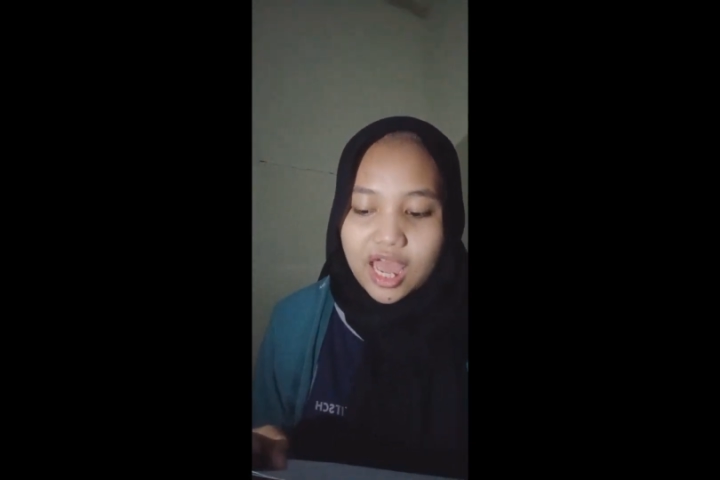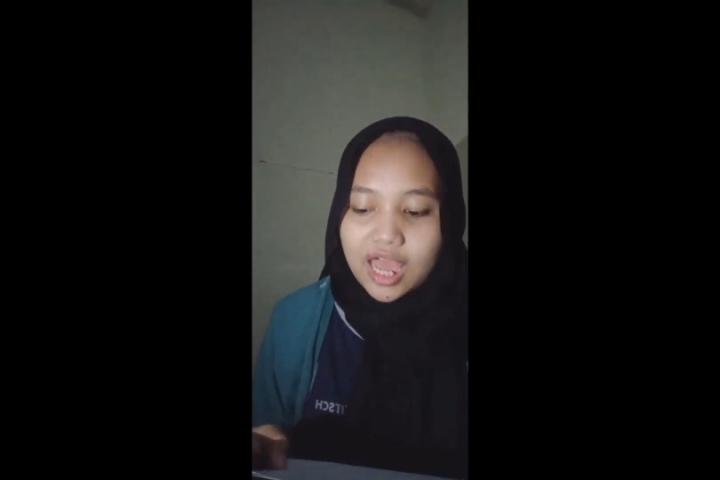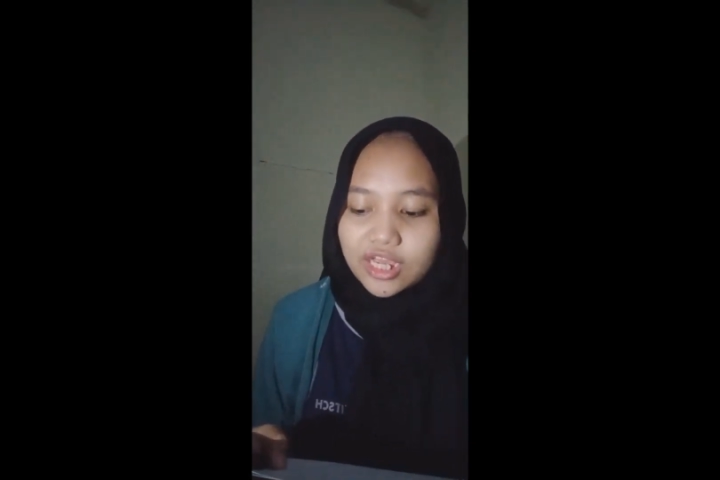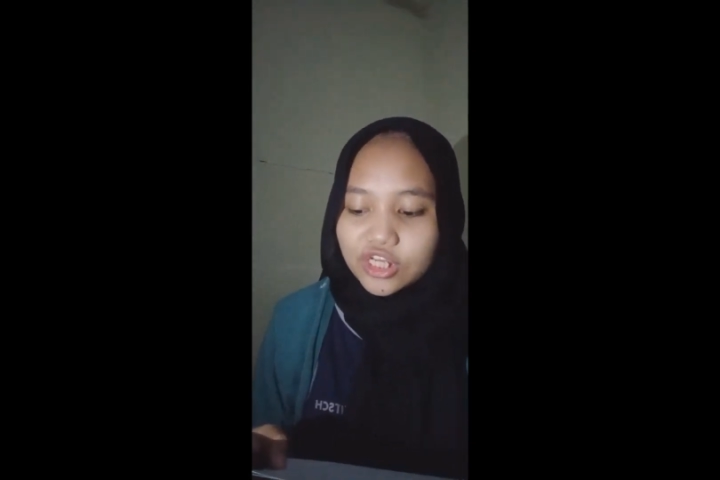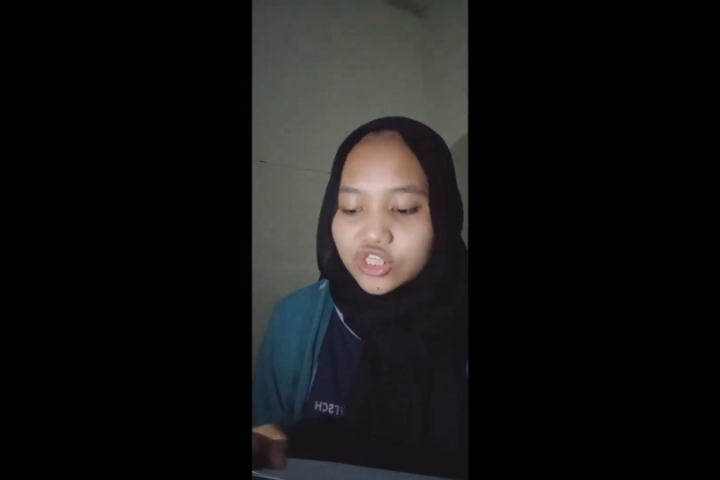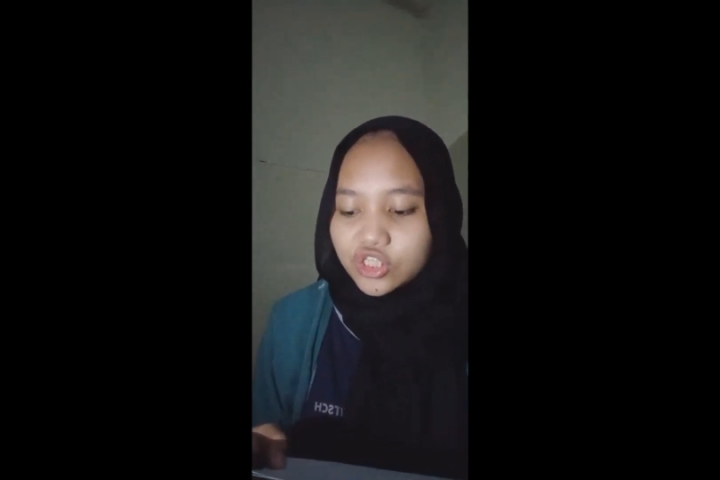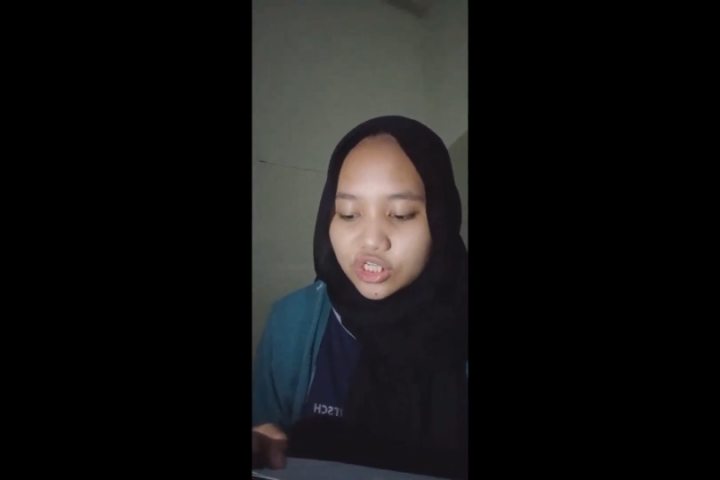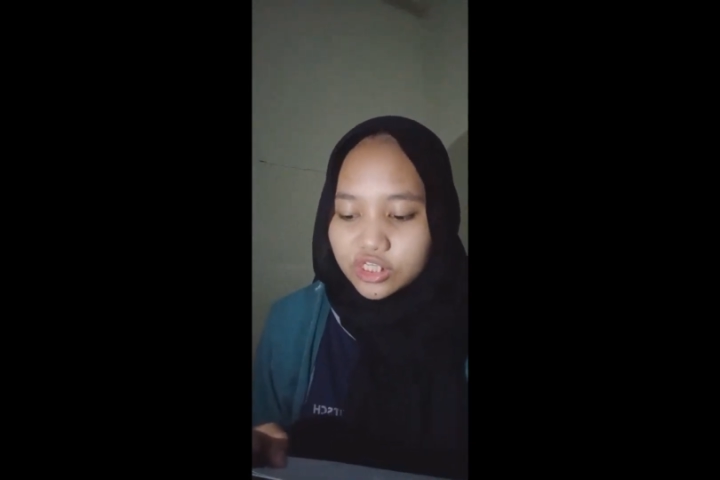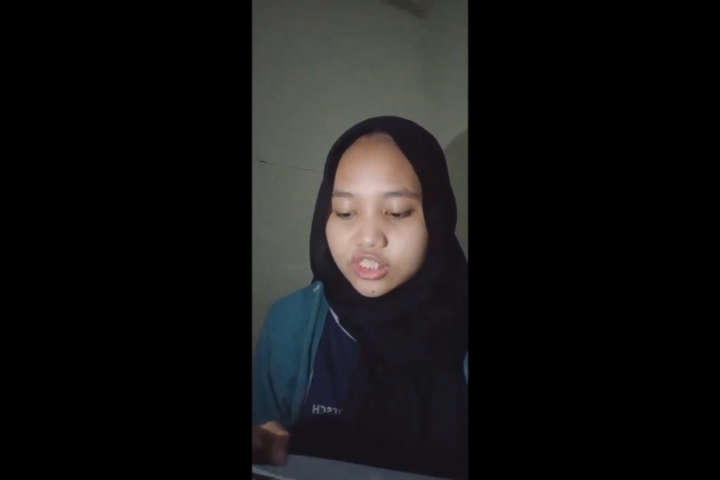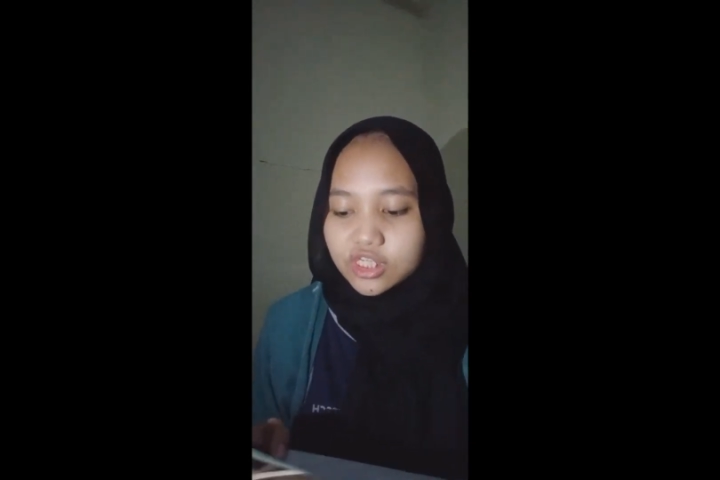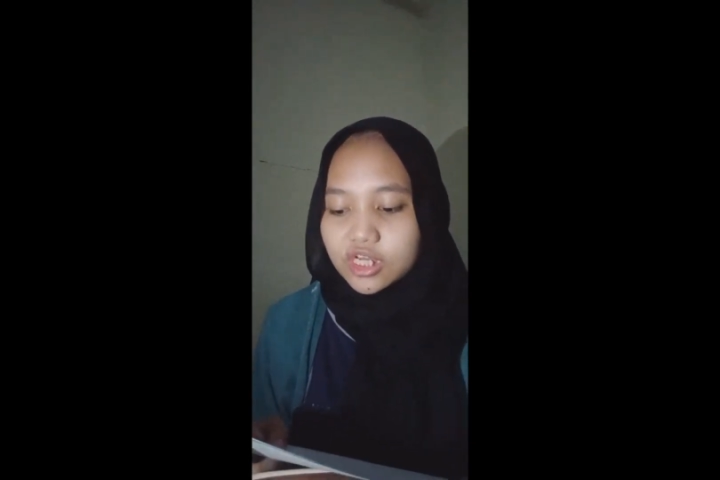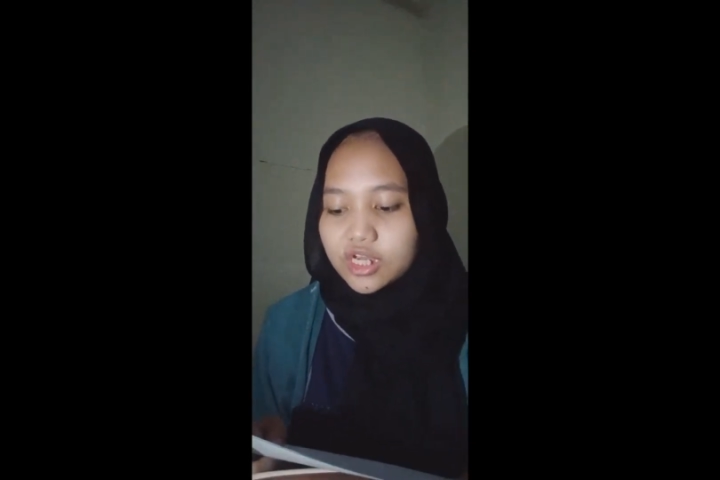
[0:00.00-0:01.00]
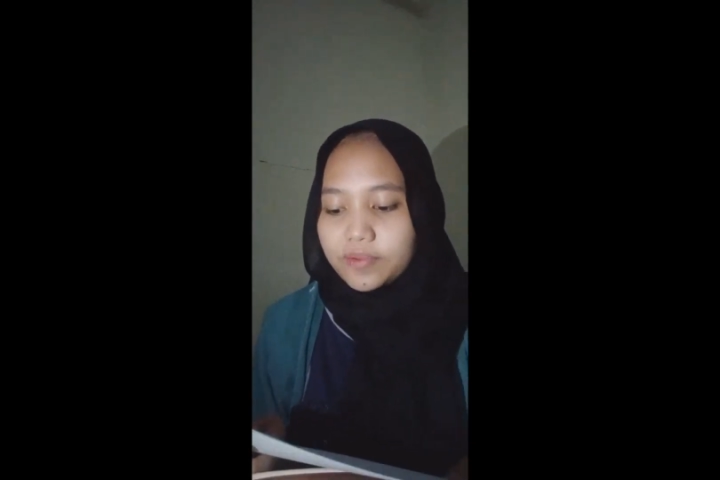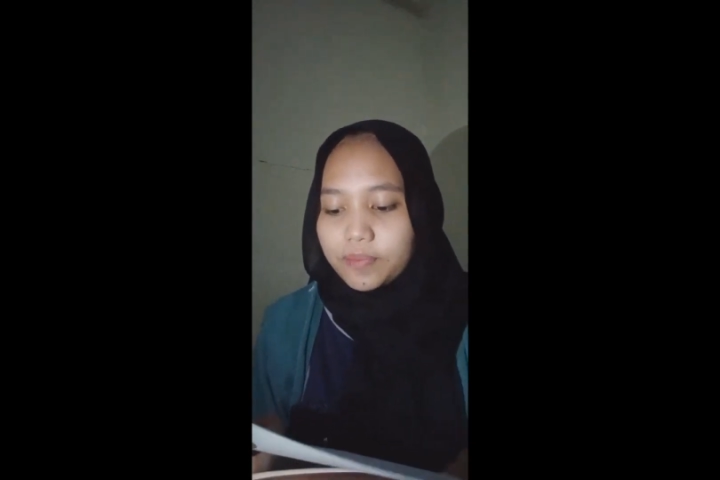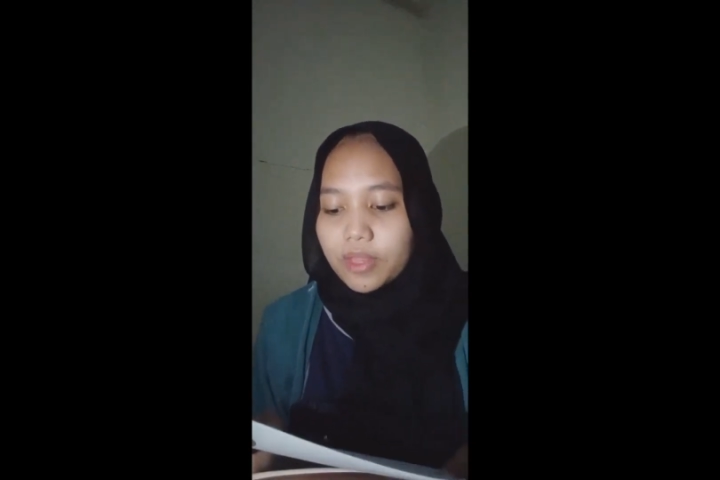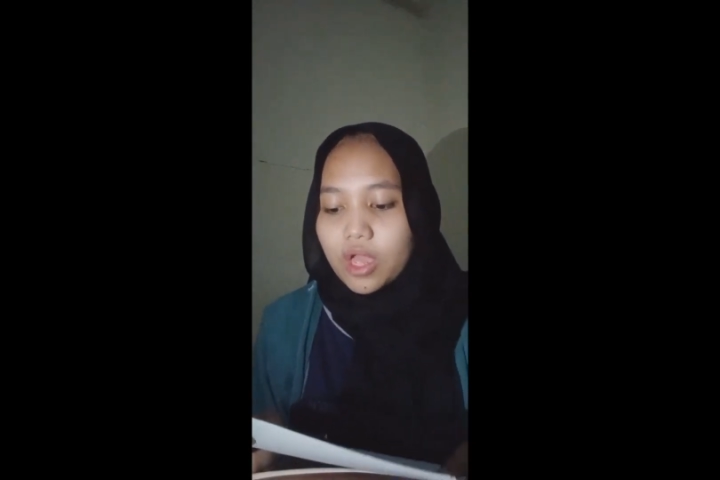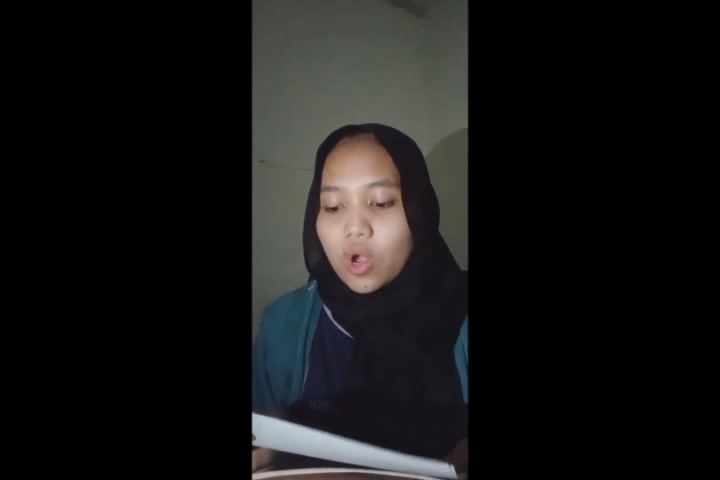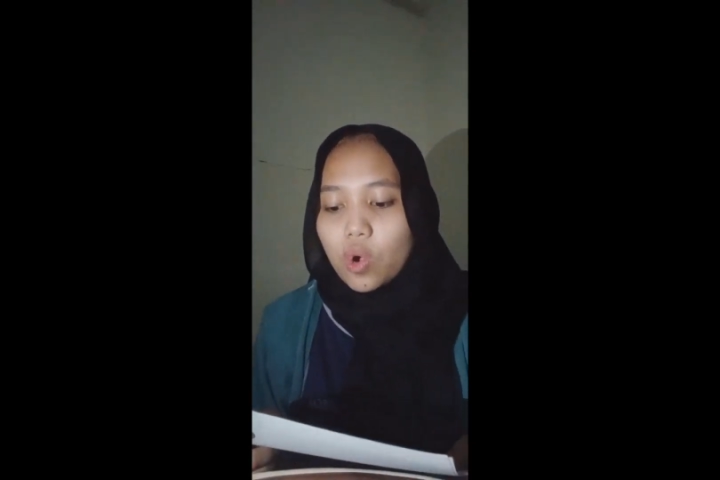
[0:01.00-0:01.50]
He shouted,
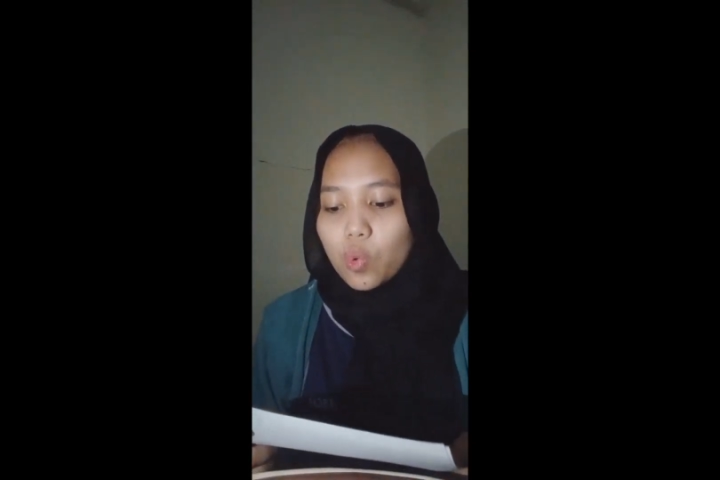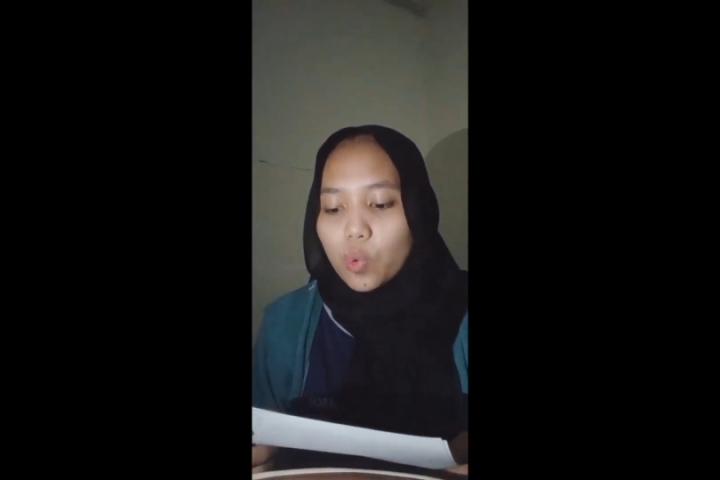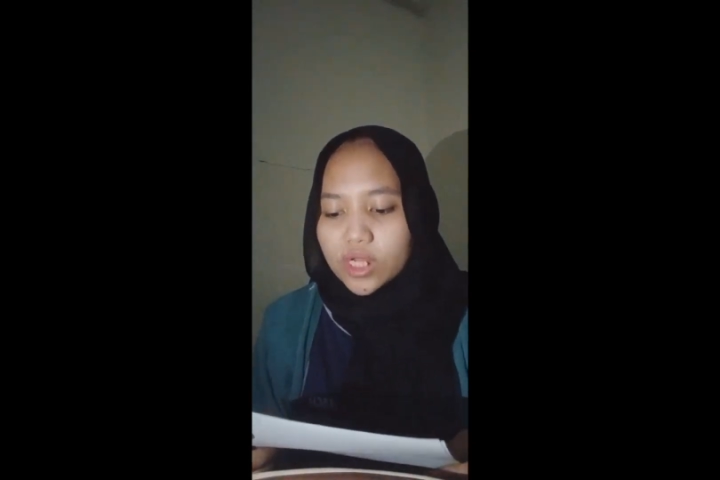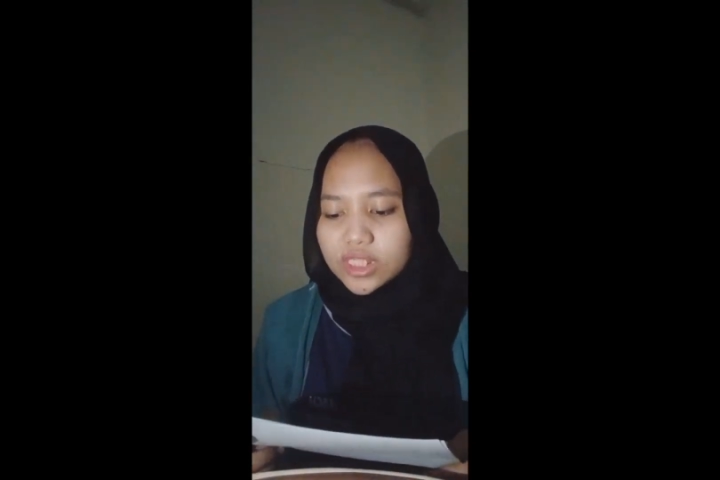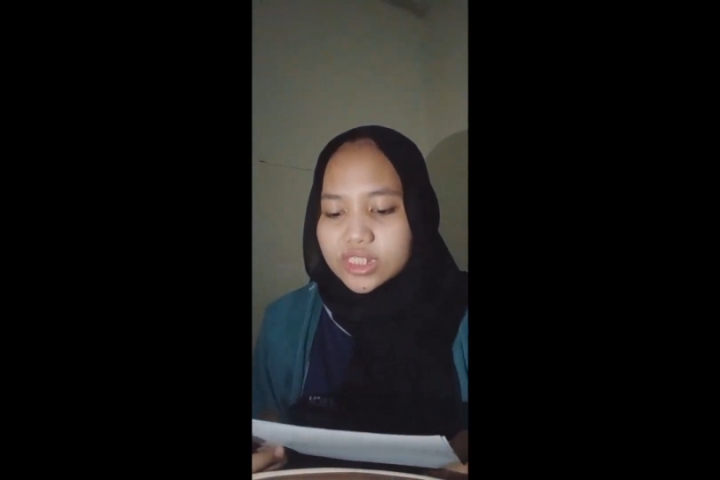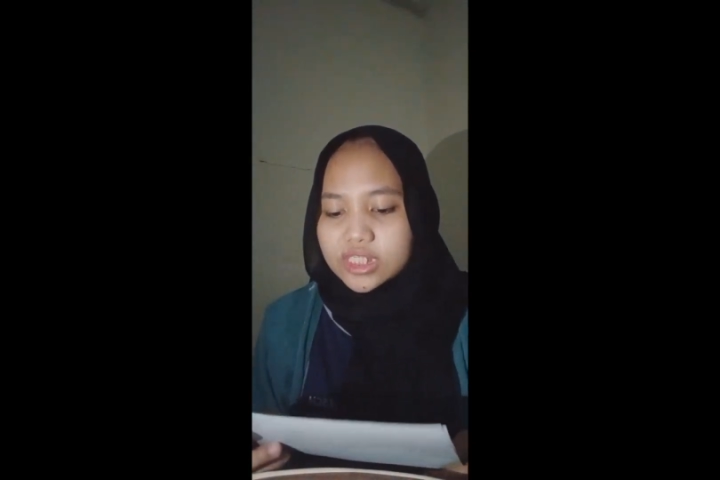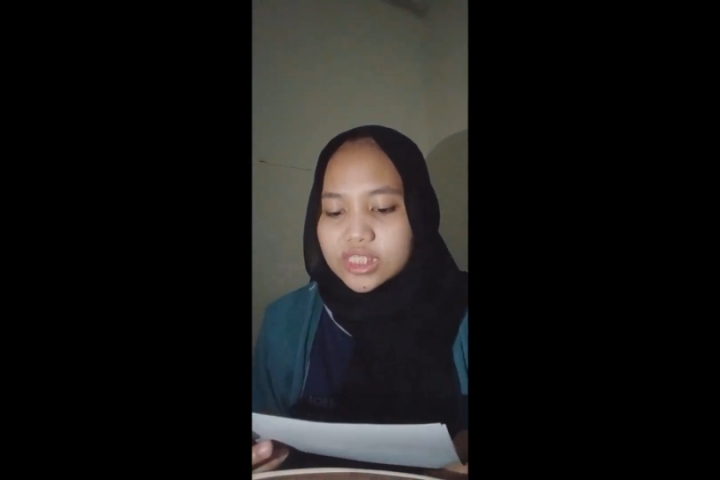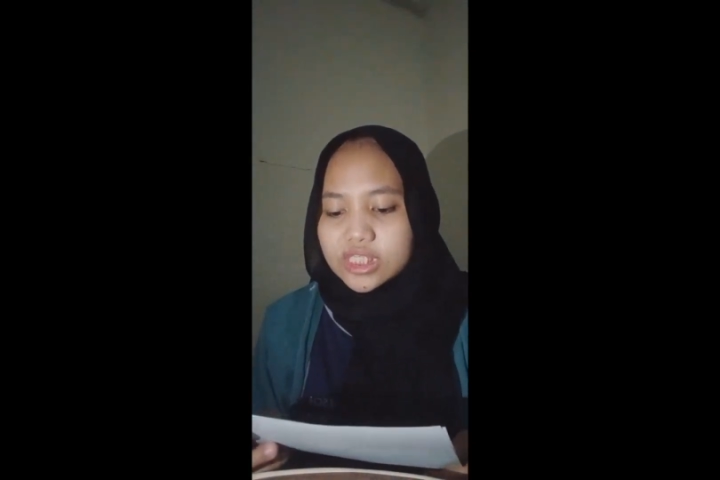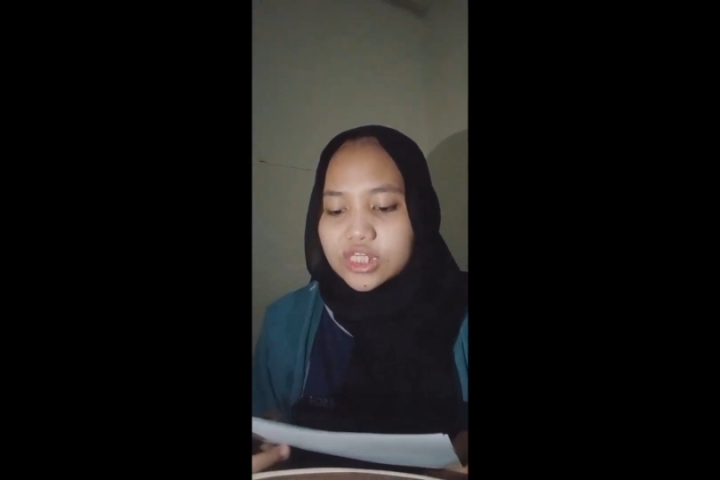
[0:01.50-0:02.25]
What's the